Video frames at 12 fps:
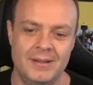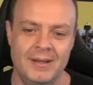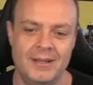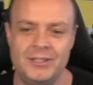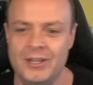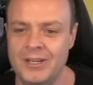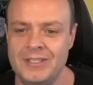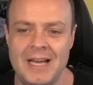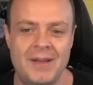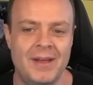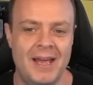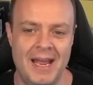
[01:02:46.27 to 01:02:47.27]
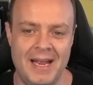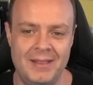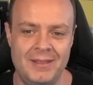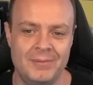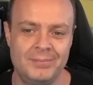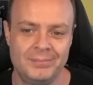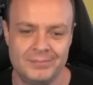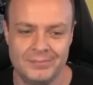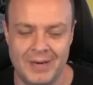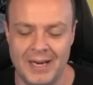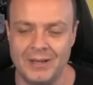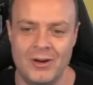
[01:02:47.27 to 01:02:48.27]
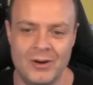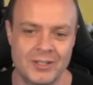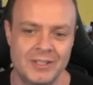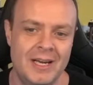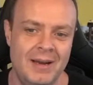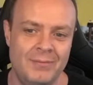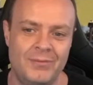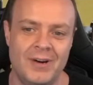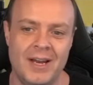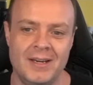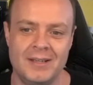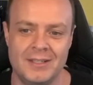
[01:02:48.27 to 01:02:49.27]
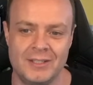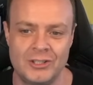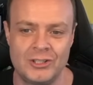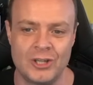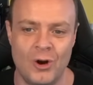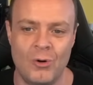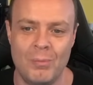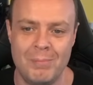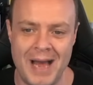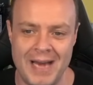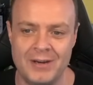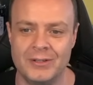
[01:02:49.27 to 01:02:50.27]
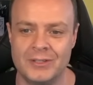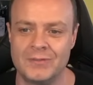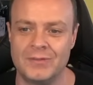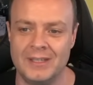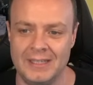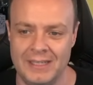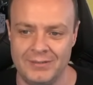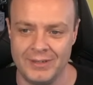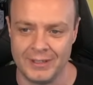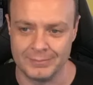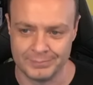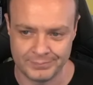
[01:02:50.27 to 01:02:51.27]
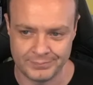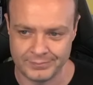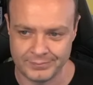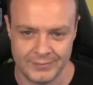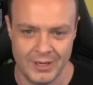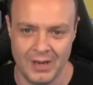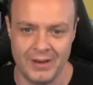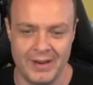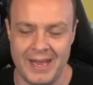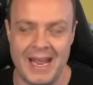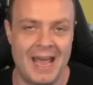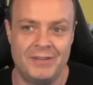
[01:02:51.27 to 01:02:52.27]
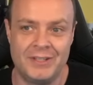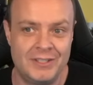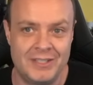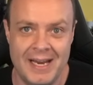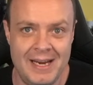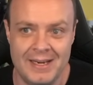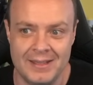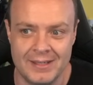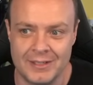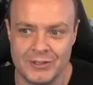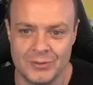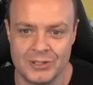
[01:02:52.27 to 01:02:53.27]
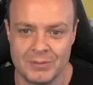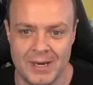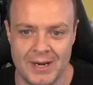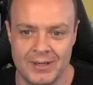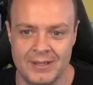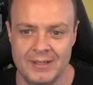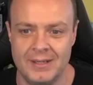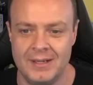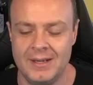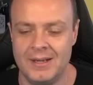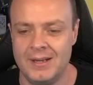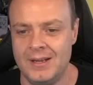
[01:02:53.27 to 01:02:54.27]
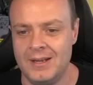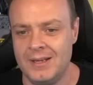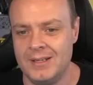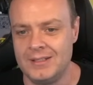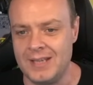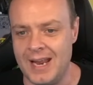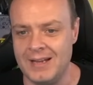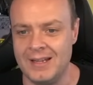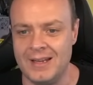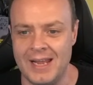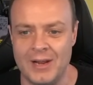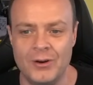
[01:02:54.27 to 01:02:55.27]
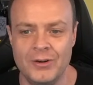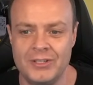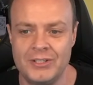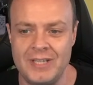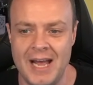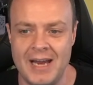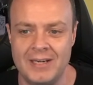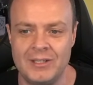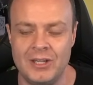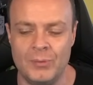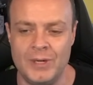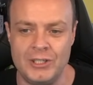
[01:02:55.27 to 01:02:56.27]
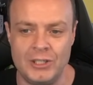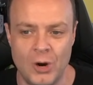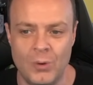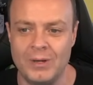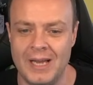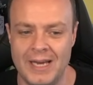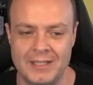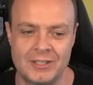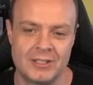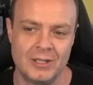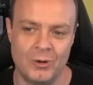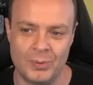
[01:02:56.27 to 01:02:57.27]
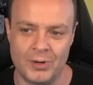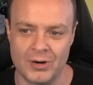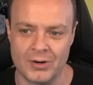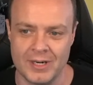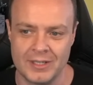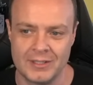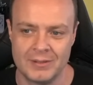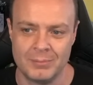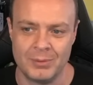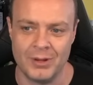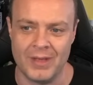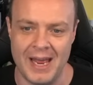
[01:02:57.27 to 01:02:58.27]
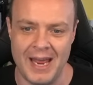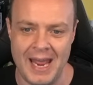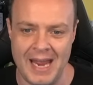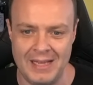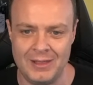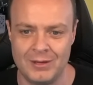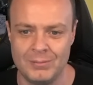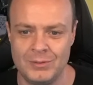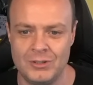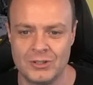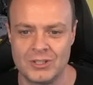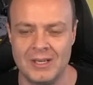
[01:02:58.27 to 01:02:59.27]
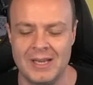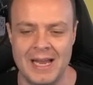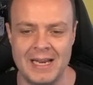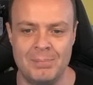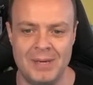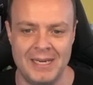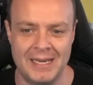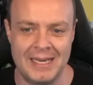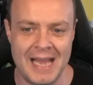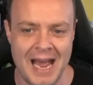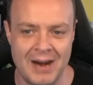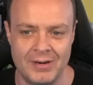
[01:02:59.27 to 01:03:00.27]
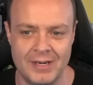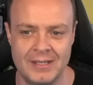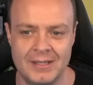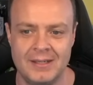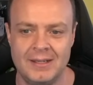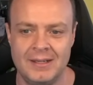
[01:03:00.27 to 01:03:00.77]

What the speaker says: It turns out that Hatham, my longtime friend, is so mad at us for leaving. Not that they ever said anything to us about it, saying that they understand that we don't like slow progress, but that Hatham doesn't like being carried,